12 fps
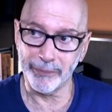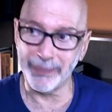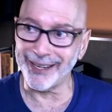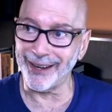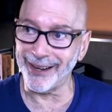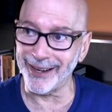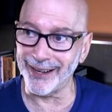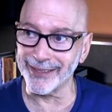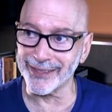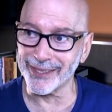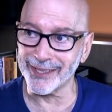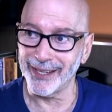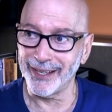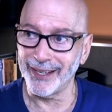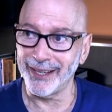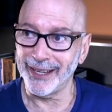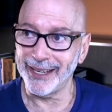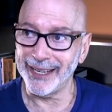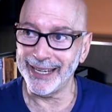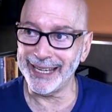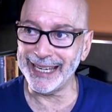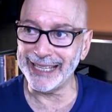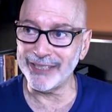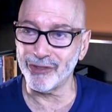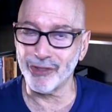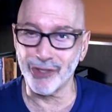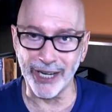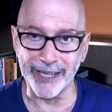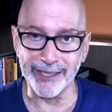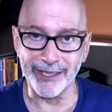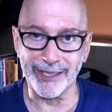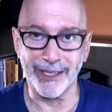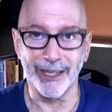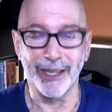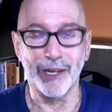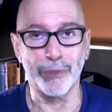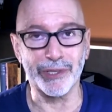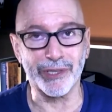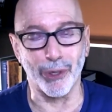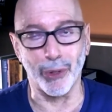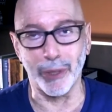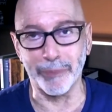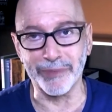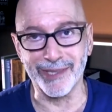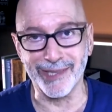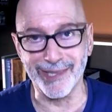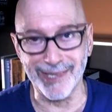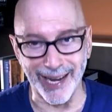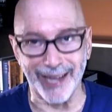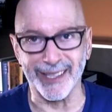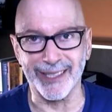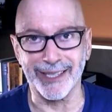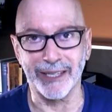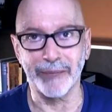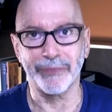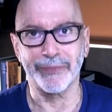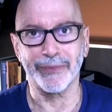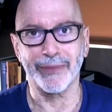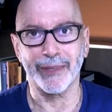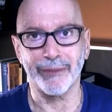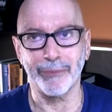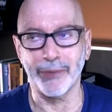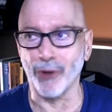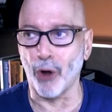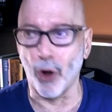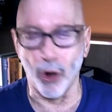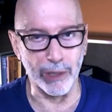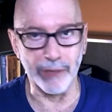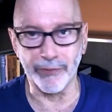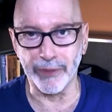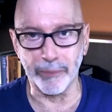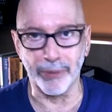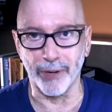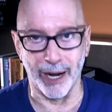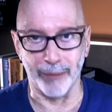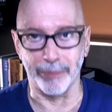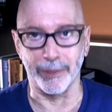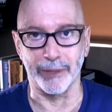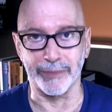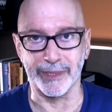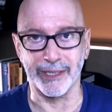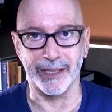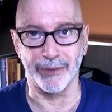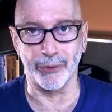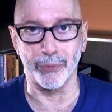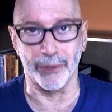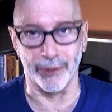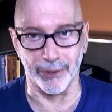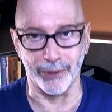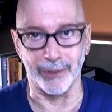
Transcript: Because he just was so upset with all of the problems in the world.